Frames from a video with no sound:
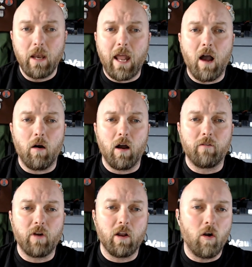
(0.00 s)
Now,
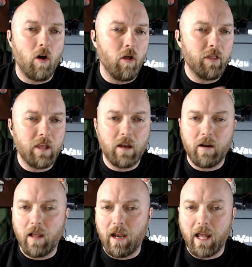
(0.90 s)
I've read all the
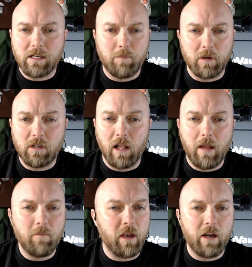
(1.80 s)
internet experts
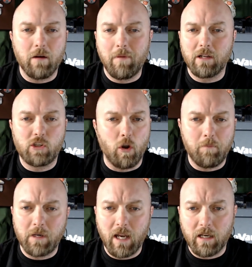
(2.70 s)
claim that earbuds don't
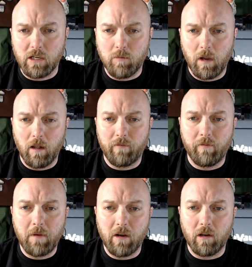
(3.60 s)
protect as well
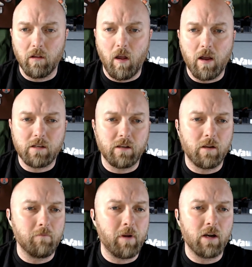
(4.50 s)
from hearing loss
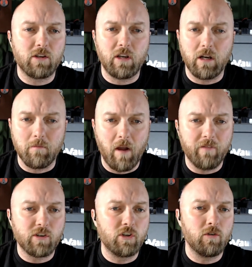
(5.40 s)
compared to
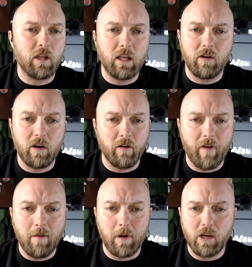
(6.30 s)
earmuffs due to inner ear
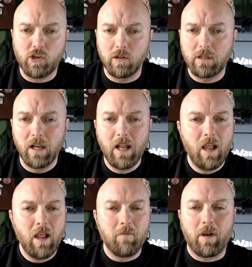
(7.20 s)
vibrations,
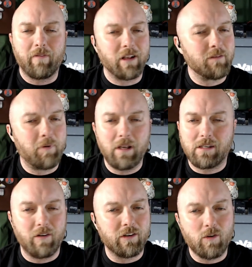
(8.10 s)
but I've got some pretty
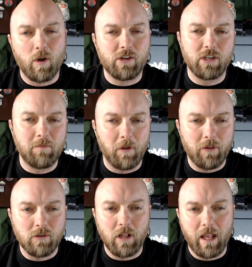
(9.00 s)
serious questions about
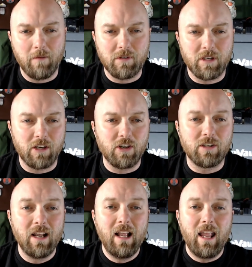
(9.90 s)
those claims, such as
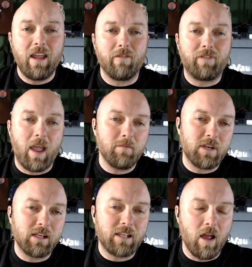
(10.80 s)
if
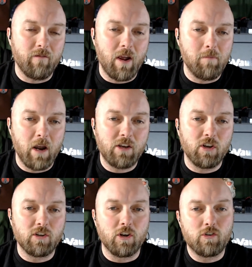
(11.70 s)
damaging sound
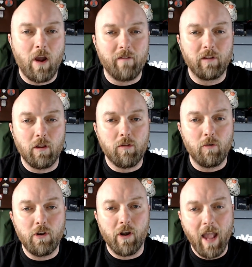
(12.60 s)
vibrations are traveling
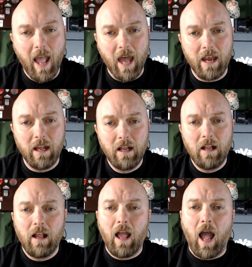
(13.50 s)
through your head,
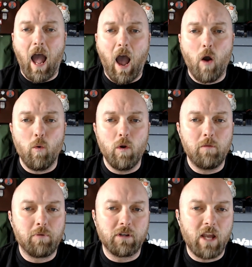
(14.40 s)
how
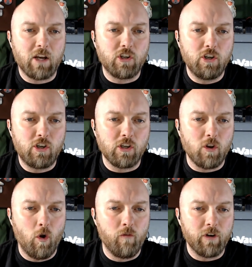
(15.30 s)
would protection just
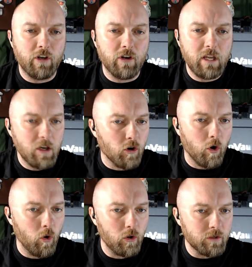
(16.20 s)
over your ear
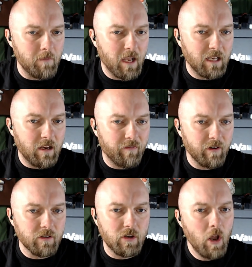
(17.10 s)
holes make a
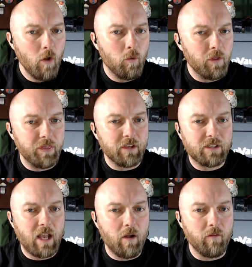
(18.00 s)
difference? Wouldn't the
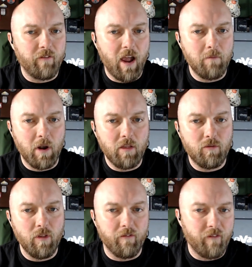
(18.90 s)
sound vibrate
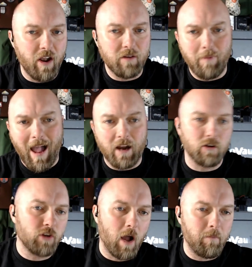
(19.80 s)
through the front, back, or
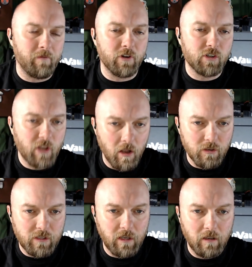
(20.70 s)
top of your skull
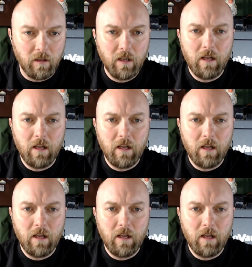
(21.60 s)
still?